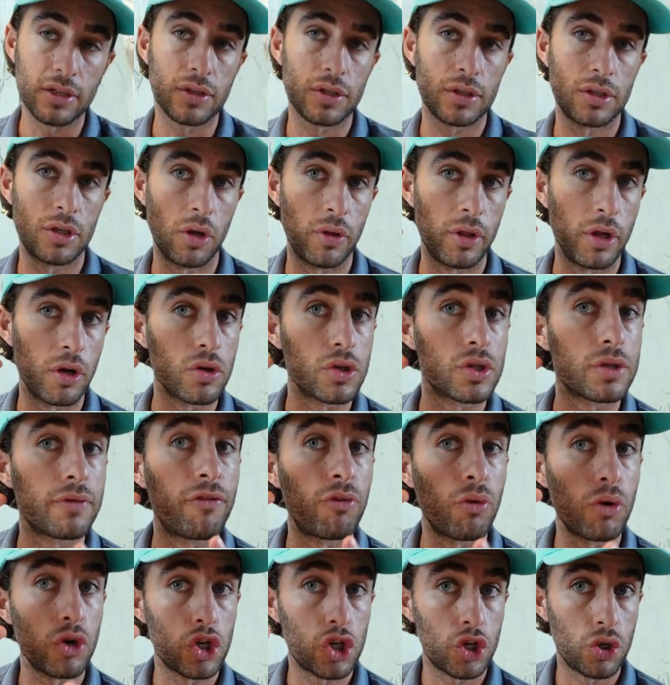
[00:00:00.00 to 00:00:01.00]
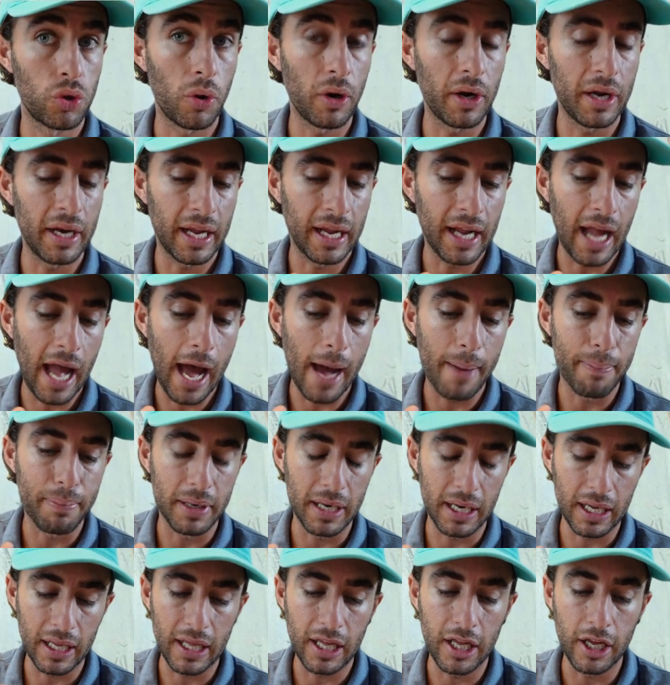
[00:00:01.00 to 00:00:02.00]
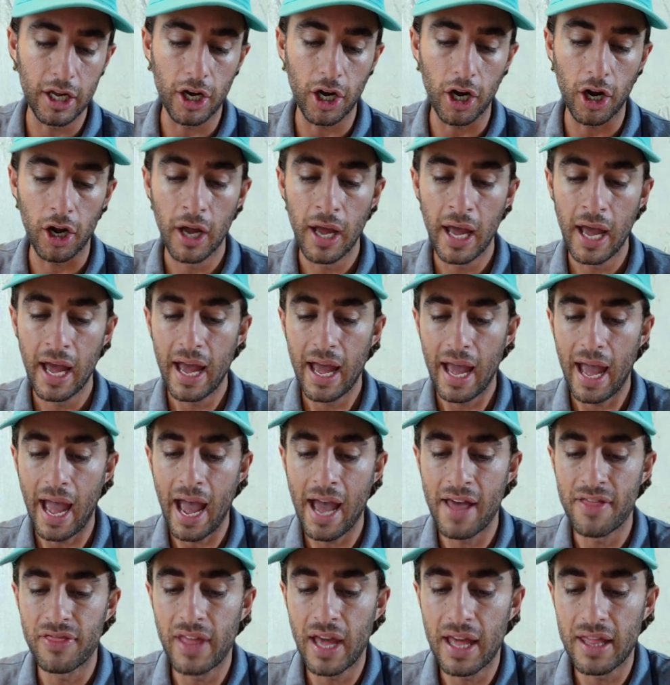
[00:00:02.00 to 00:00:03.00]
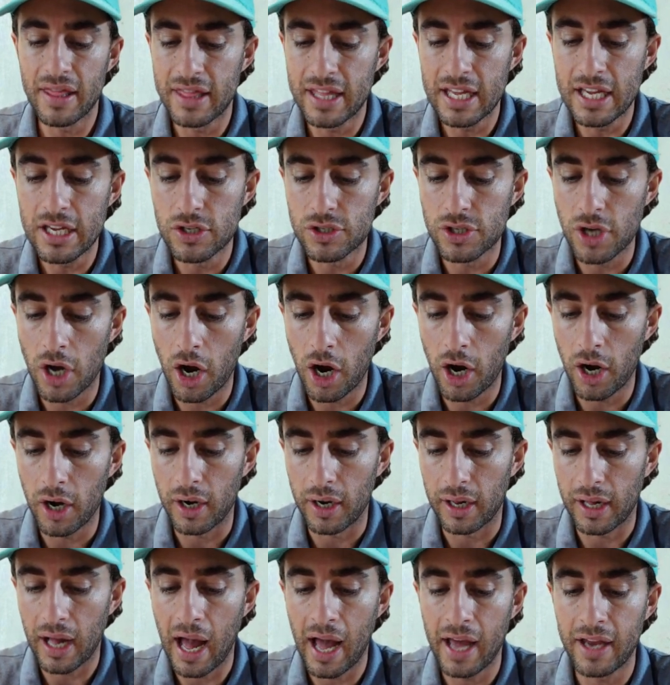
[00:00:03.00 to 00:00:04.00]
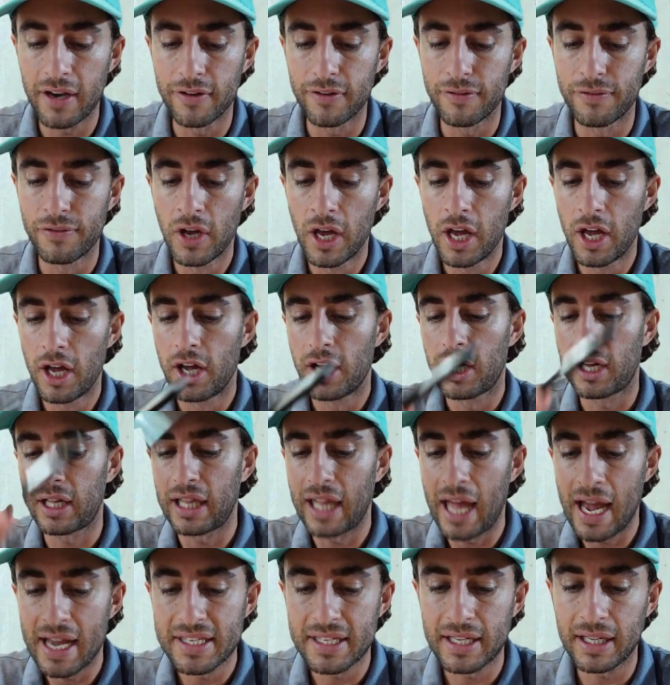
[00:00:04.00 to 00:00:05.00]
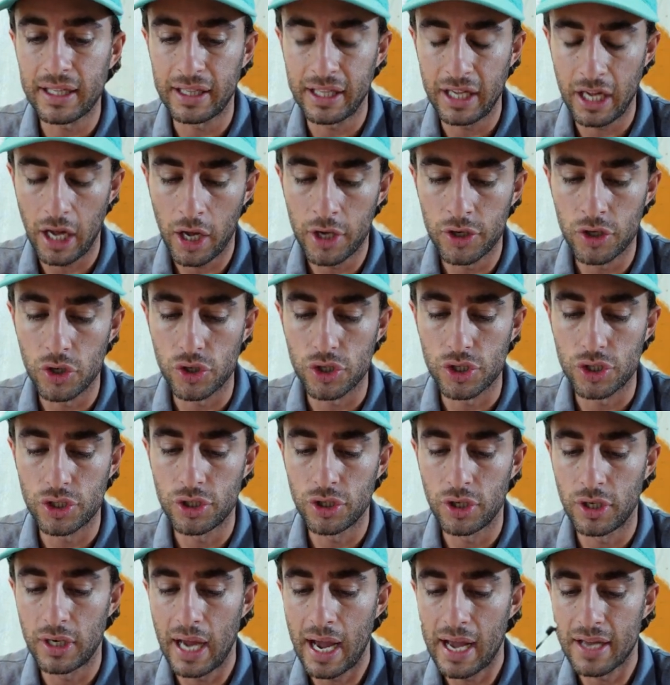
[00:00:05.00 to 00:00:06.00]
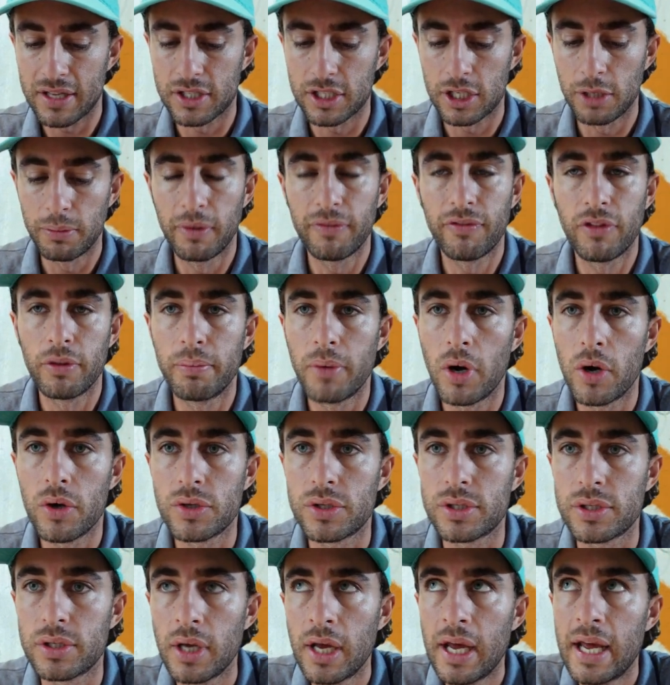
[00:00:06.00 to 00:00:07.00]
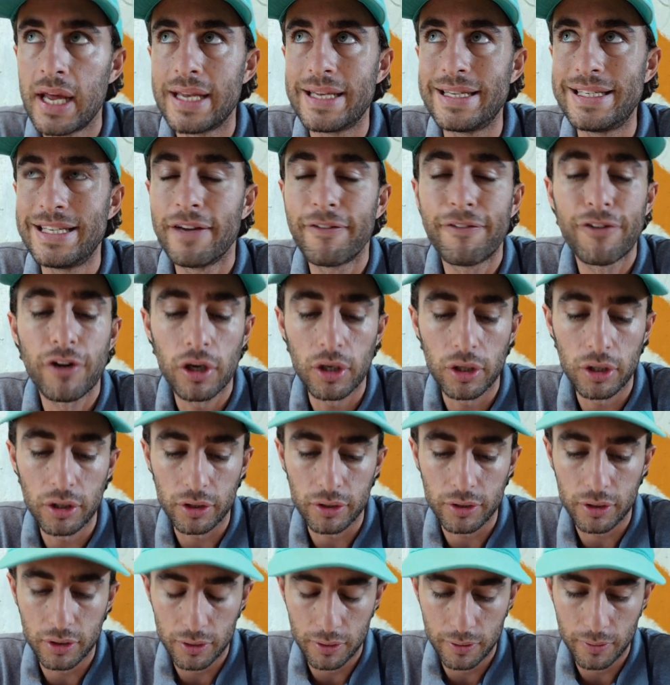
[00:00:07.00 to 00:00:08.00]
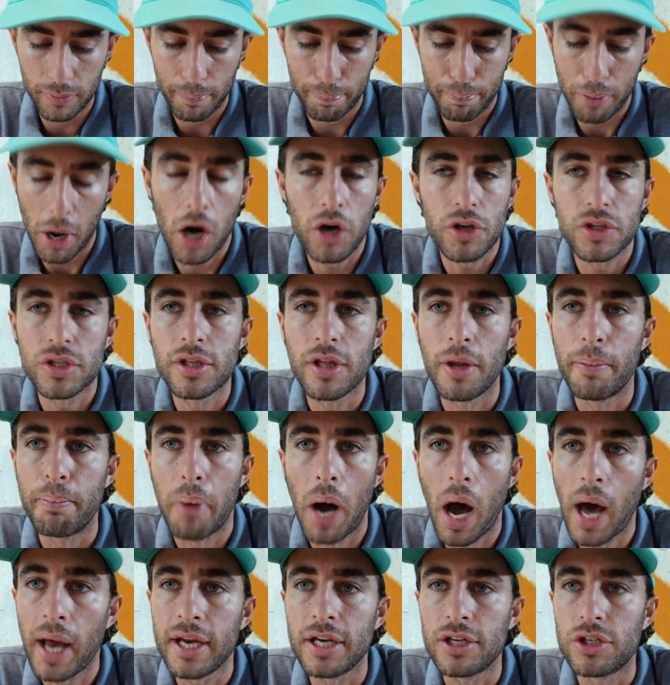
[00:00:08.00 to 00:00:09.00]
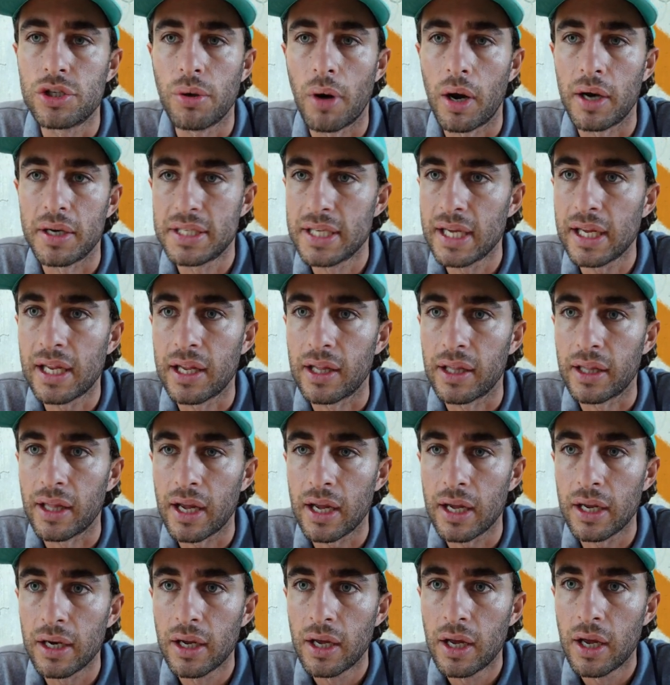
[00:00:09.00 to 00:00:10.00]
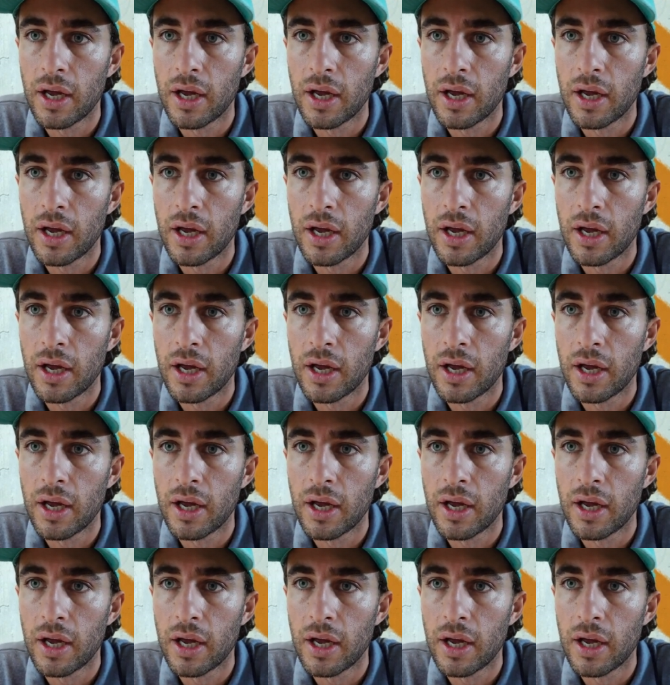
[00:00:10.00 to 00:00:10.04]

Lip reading: So there's foreshortening happening here. And then these are kind of classically understood as some of the most difficult parts of the body to articulate.